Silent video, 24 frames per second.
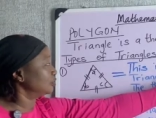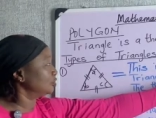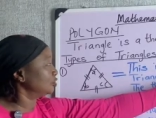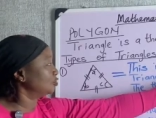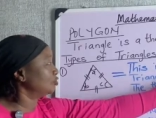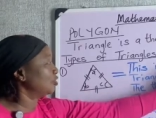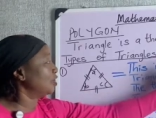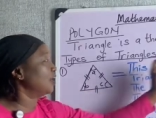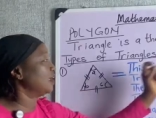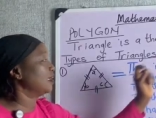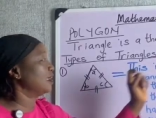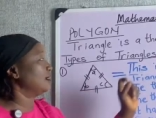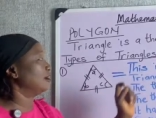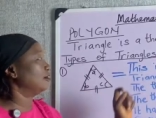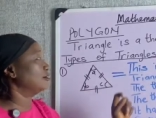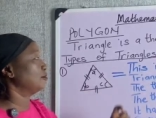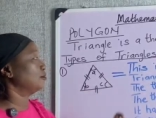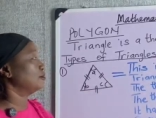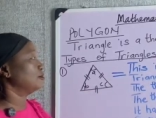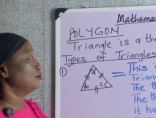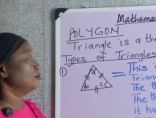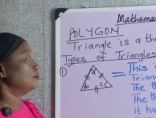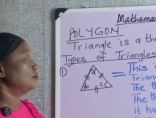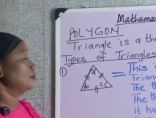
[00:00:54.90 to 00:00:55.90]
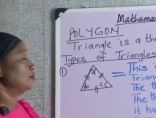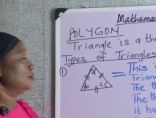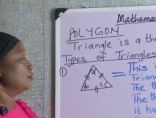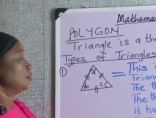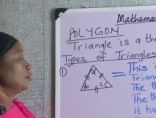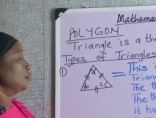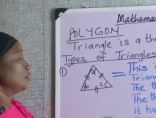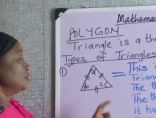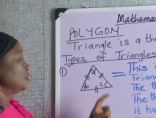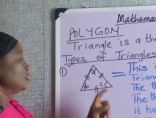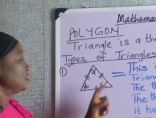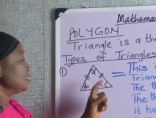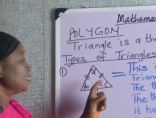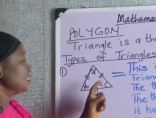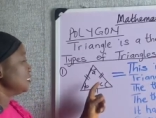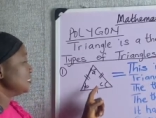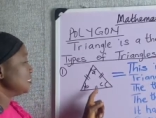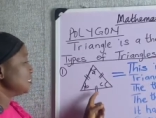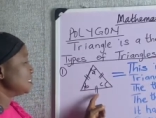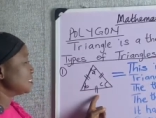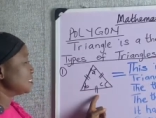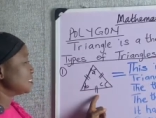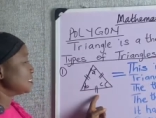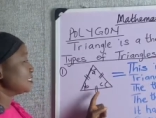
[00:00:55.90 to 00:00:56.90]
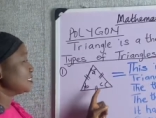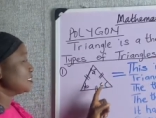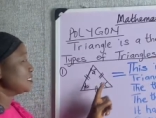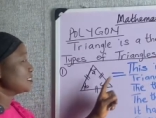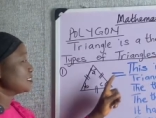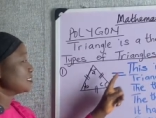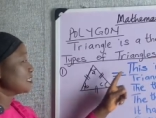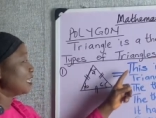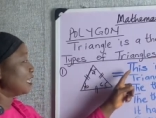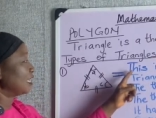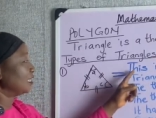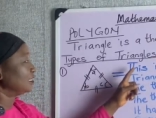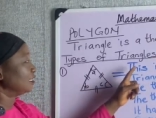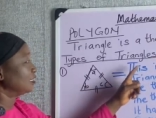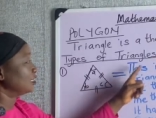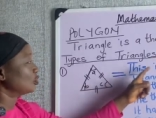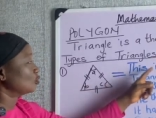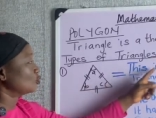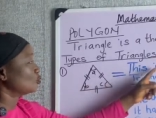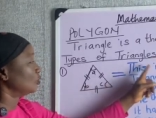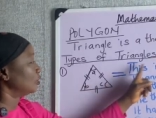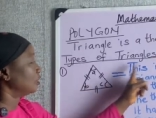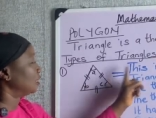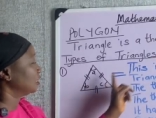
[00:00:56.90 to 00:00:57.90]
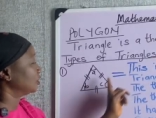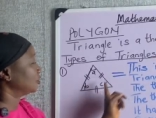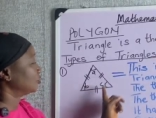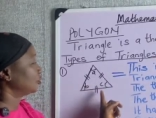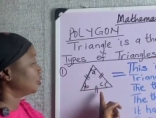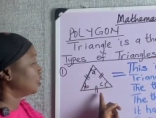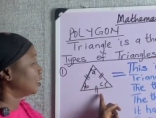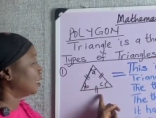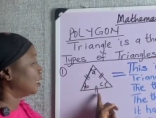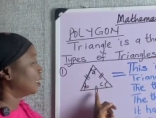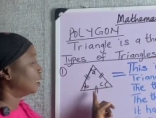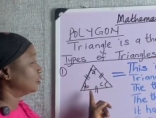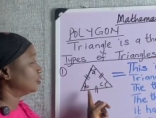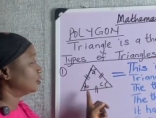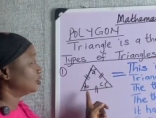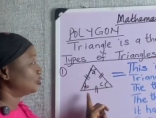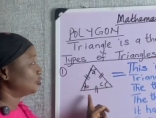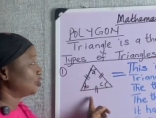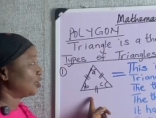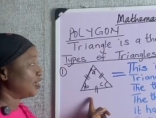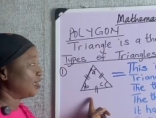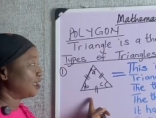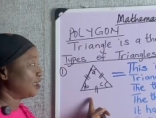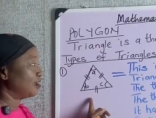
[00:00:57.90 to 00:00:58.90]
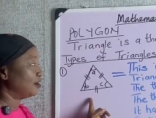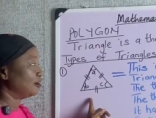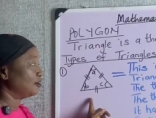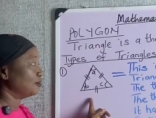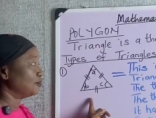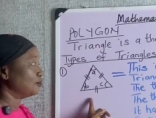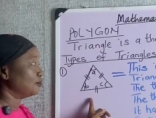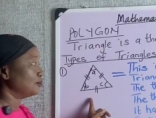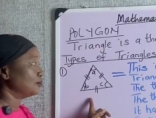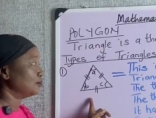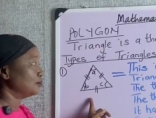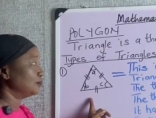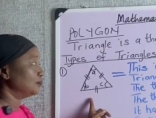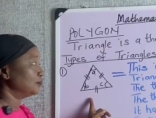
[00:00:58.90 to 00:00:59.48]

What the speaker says: triangle. This is an equilateral triangle,